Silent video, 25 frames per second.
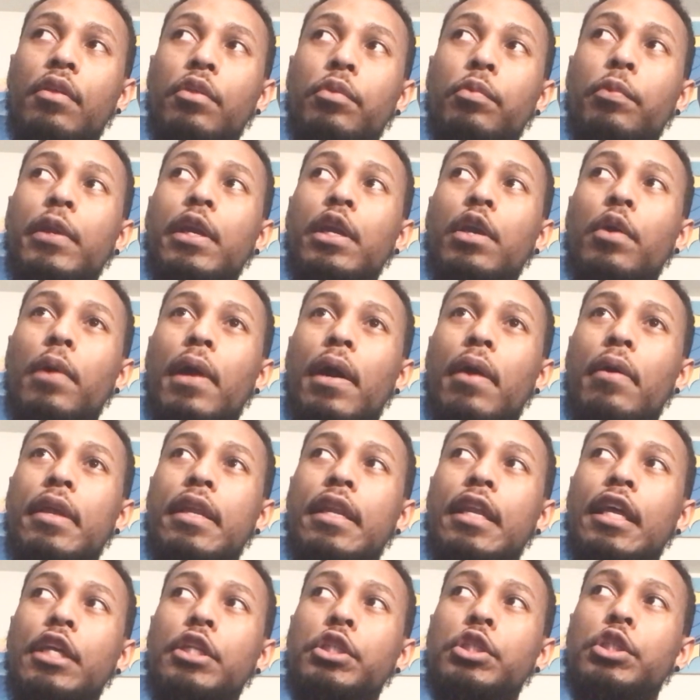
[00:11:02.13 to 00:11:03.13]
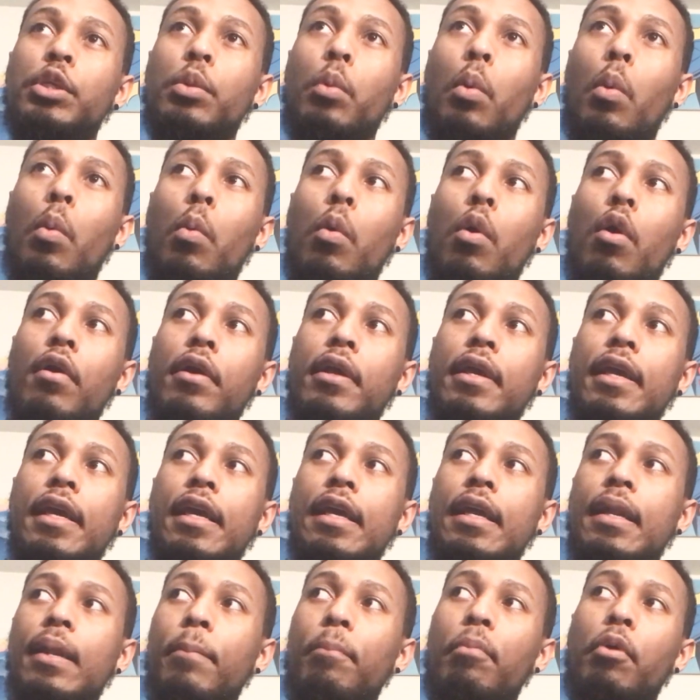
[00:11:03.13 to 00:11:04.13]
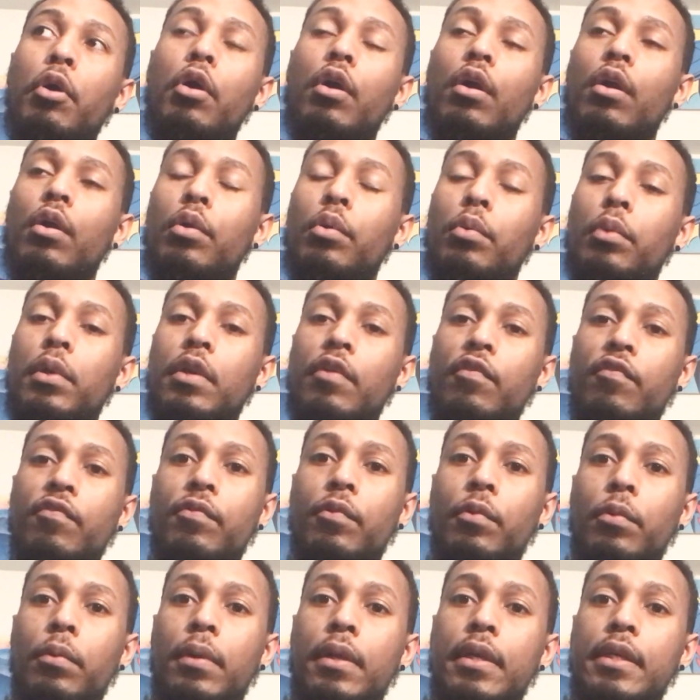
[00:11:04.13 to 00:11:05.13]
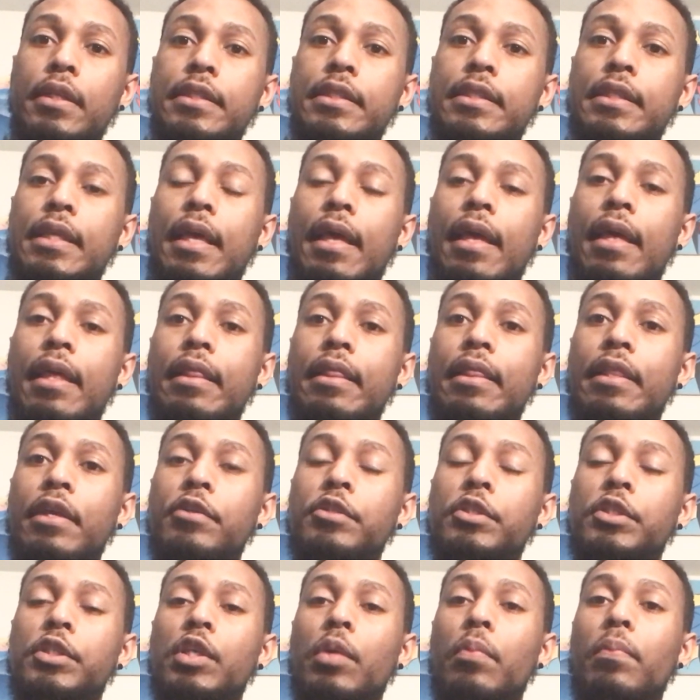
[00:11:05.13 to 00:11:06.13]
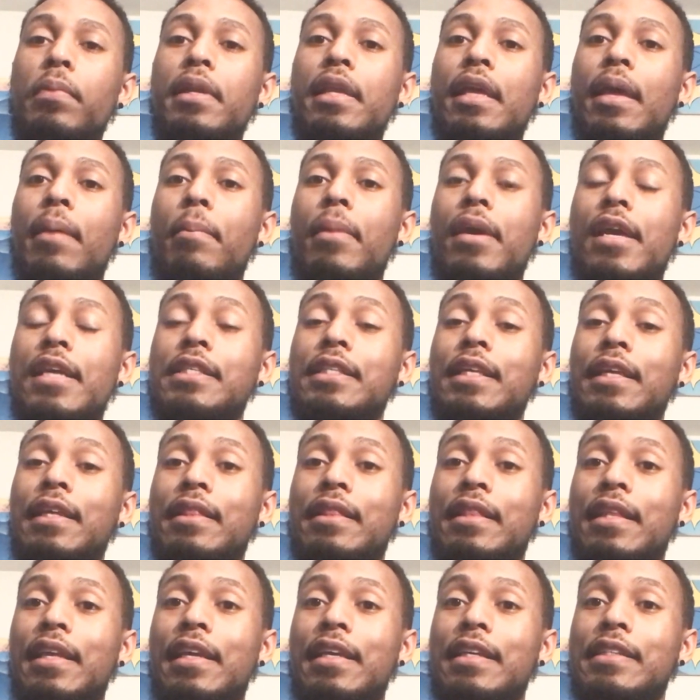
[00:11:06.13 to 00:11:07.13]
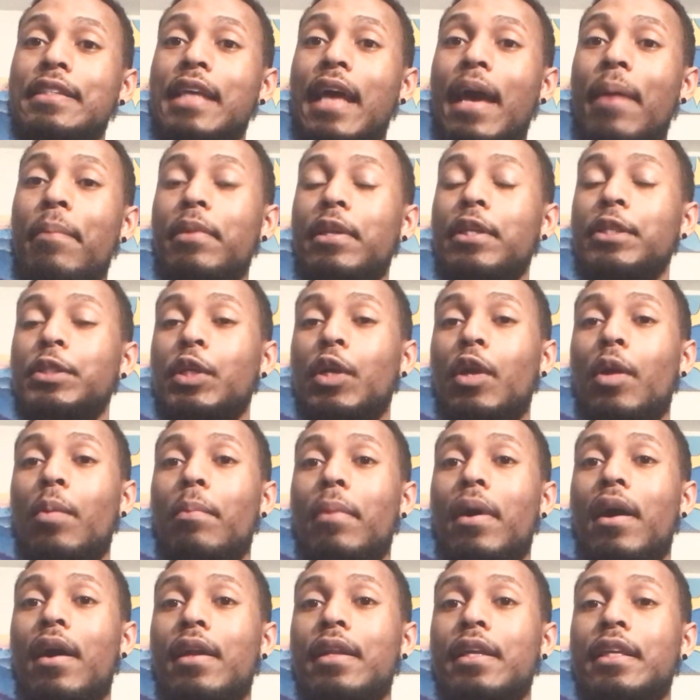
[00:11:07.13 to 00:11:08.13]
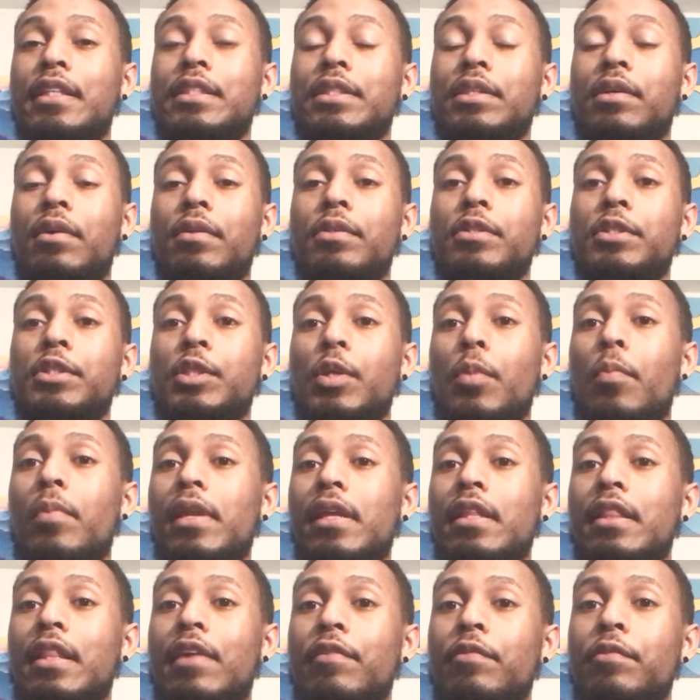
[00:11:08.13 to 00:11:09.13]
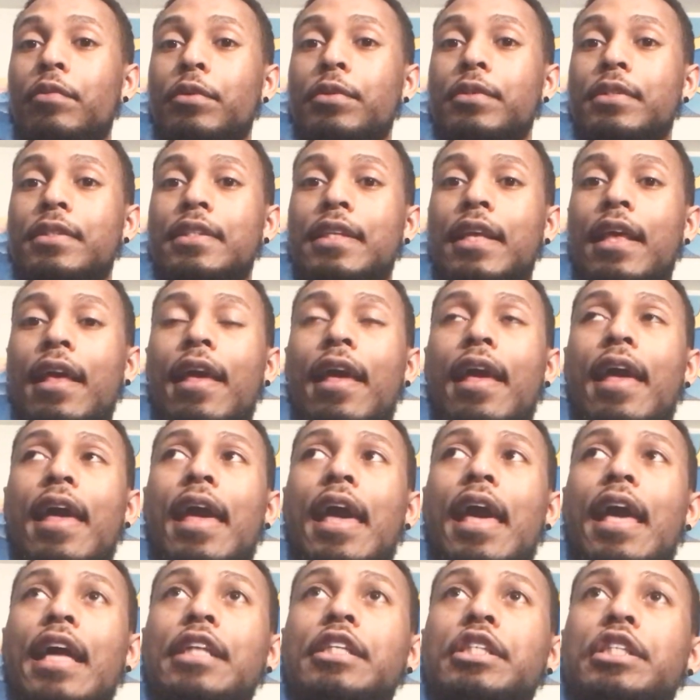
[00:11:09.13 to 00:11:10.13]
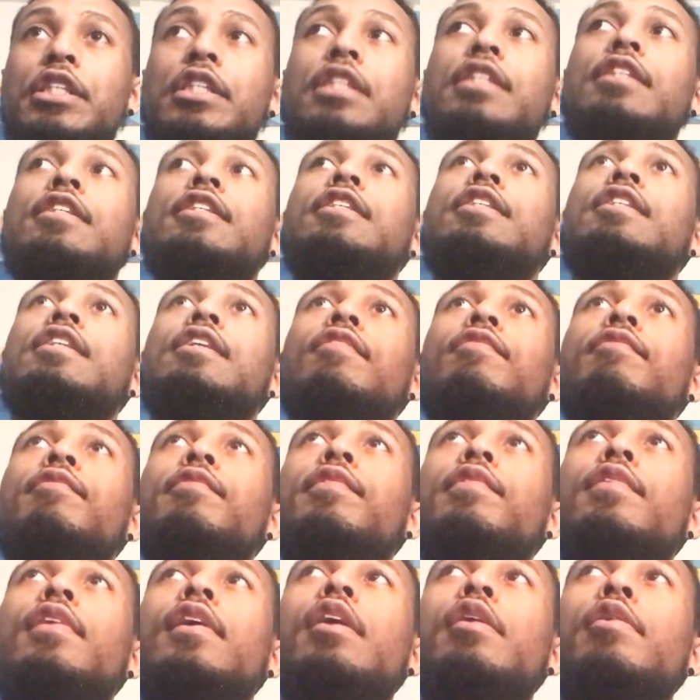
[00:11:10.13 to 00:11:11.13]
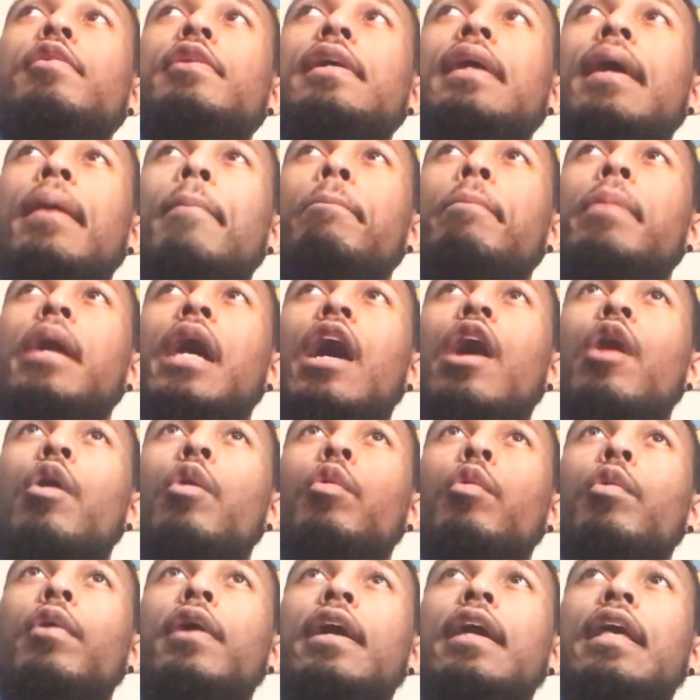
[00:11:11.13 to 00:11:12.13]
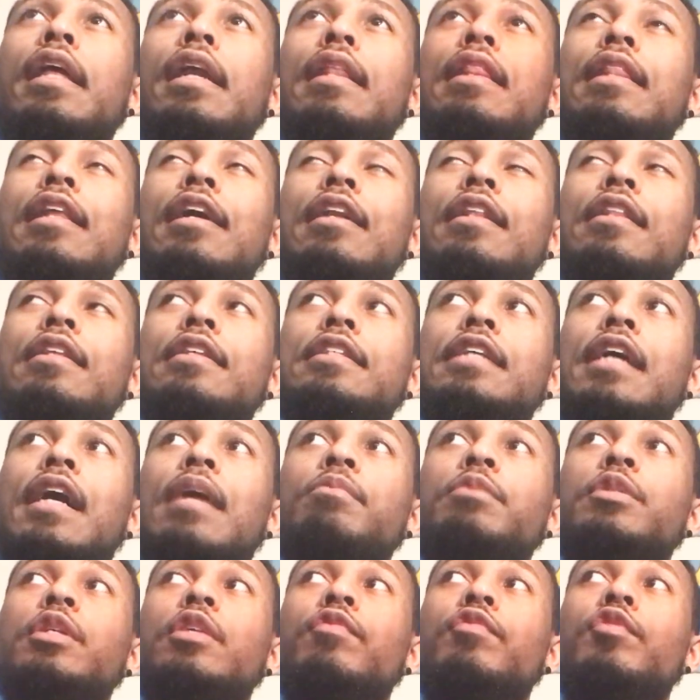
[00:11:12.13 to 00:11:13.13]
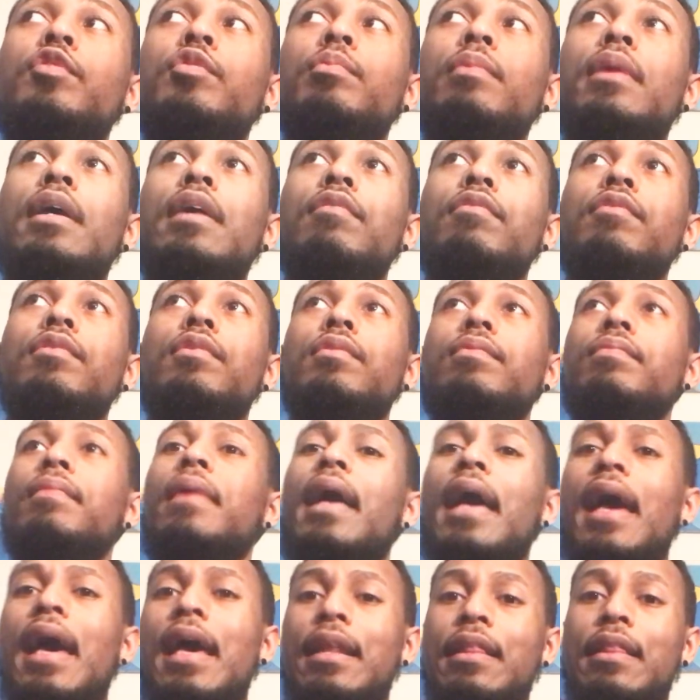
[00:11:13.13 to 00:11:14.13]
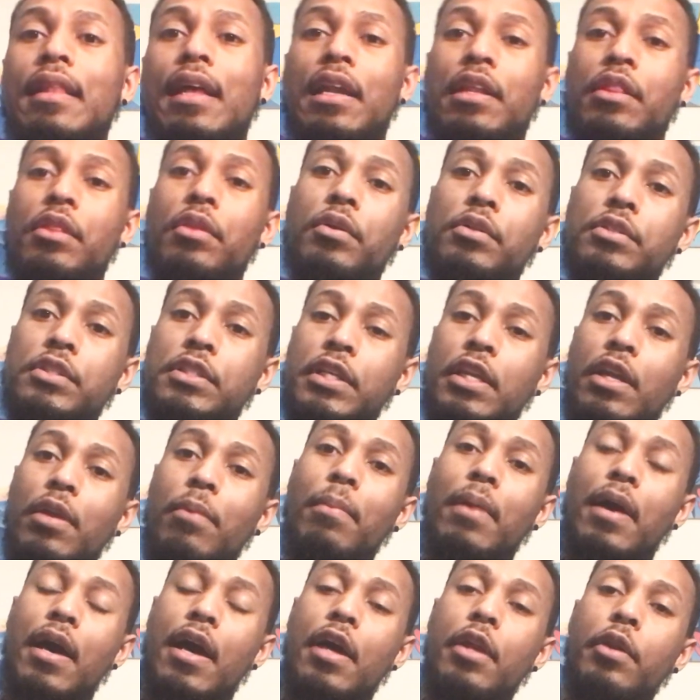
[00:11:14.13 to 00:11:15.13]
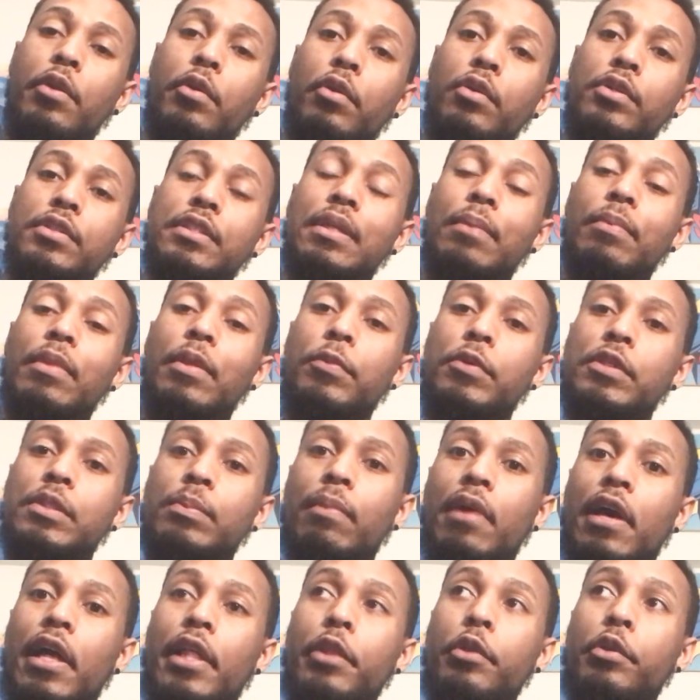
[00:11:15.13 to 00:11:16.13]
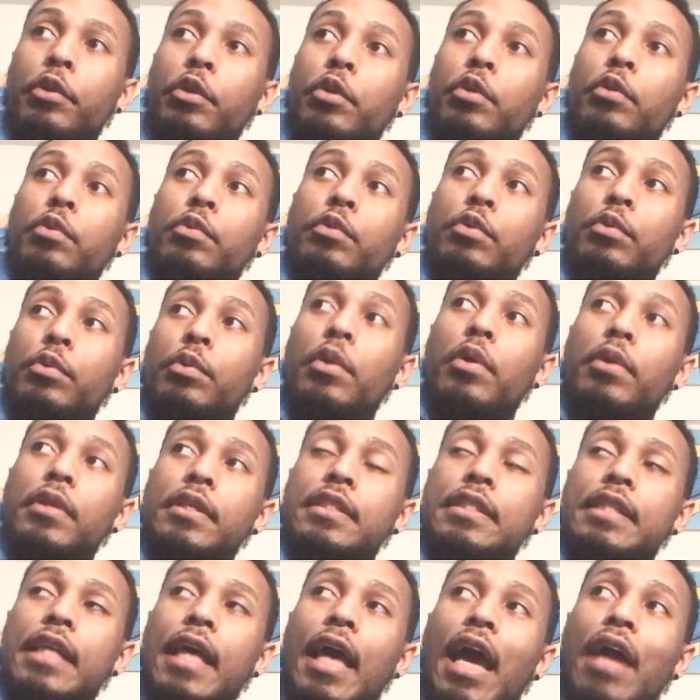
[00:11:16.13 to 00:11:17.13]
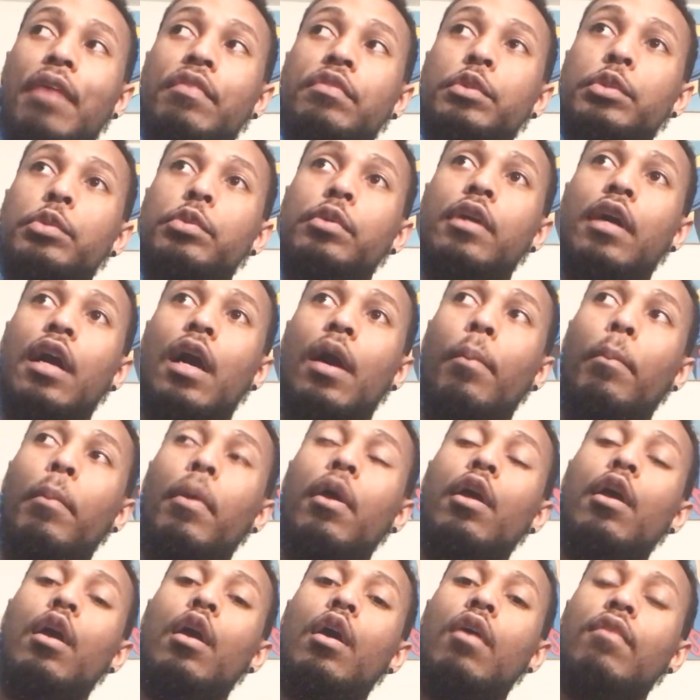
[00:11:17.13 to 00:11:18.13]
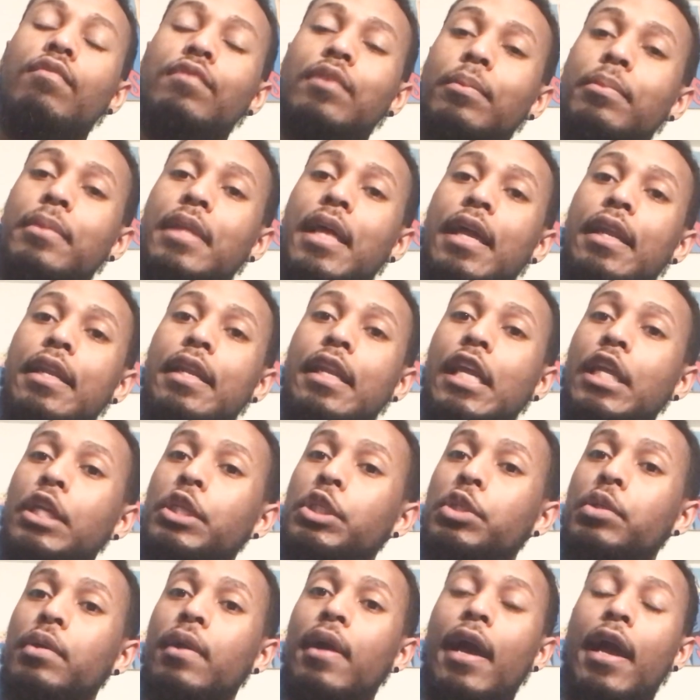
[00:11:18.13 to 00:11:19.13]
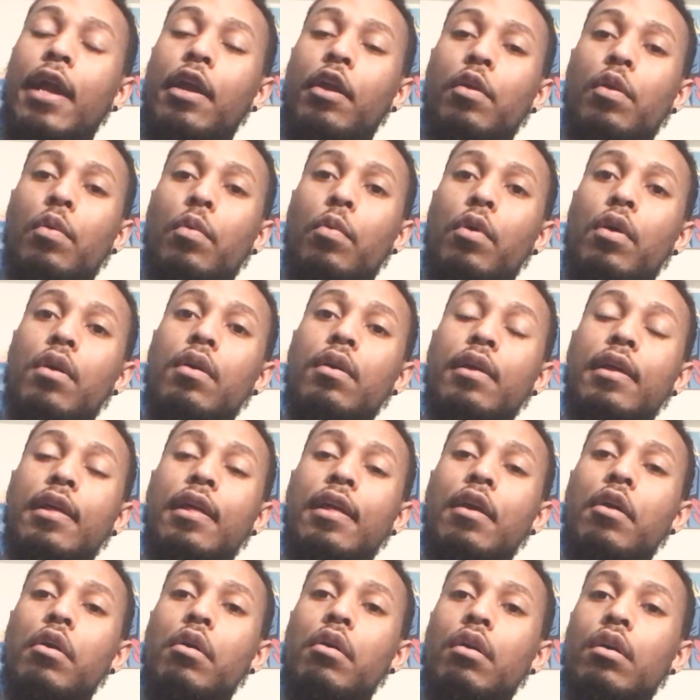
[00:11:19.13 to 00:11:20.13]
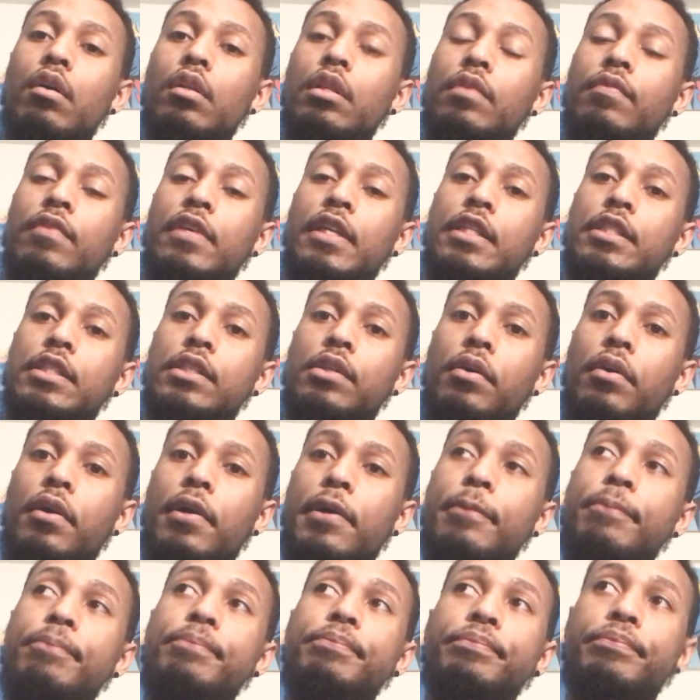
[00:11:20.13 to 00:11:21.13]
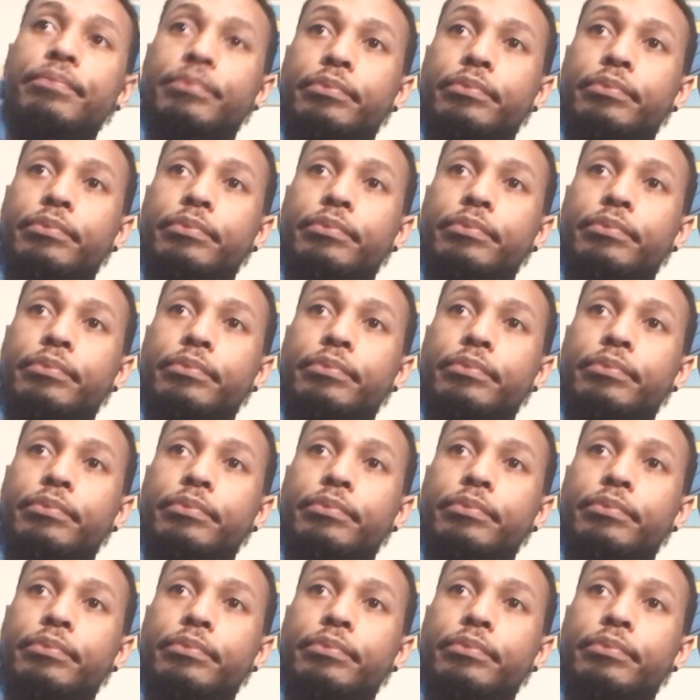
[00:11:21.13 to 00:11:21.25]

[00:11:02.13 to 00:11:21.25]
we go out in nature and we're walking in a park or in a forest, there's so many amazing things happening to our bodies on so many levels. It's just very empowering. And a lot of the times, if you may have had a lot of thoughts in your mind or something was bothering you, you'll notice that after you come from that nature hike or walk, all of it is gone.